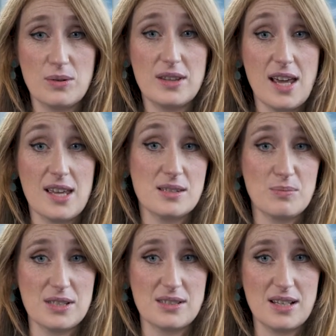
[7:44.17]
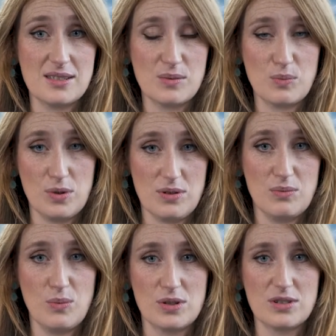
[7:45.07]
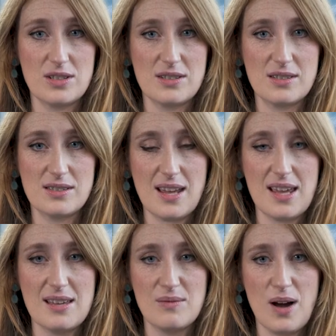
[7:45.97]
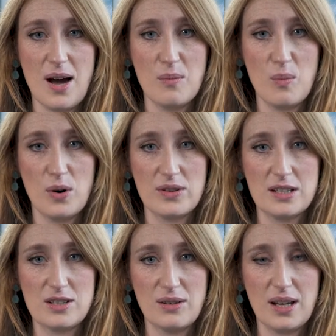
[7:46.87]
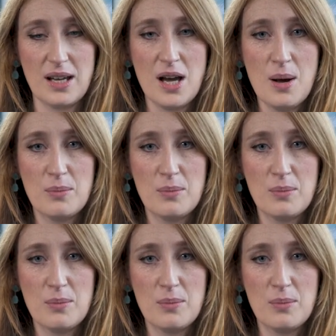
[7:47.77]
and they as a business want to say what they're doing.